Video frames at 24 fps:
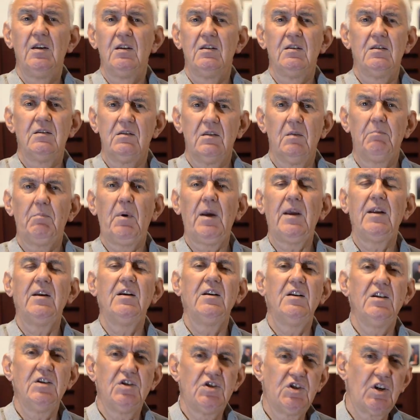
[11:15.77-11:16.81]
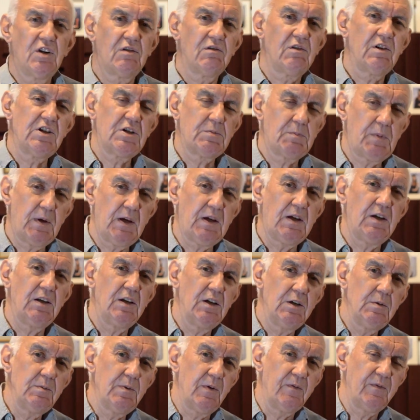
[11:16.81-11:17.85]
The, the, band is generally speaking
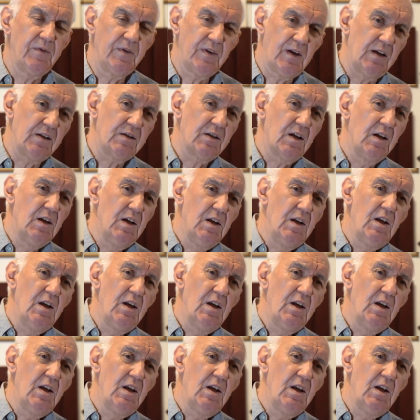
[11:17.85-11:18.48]
open for that.